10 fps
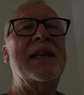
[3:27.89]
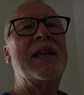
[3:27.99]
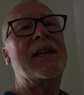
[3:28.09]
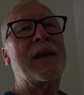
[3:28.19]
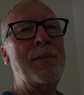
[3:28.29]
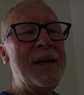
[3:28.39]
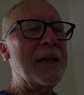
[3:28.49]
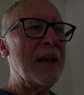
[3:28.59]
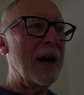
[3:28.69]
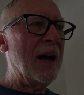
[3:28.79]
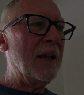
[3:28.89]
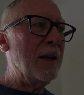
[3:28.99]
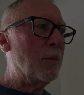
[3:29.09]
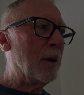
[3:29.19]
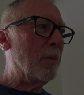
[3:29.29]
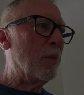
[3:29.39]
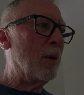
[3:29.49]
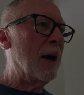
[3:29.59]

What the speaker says: And then Camiguin Island, where we're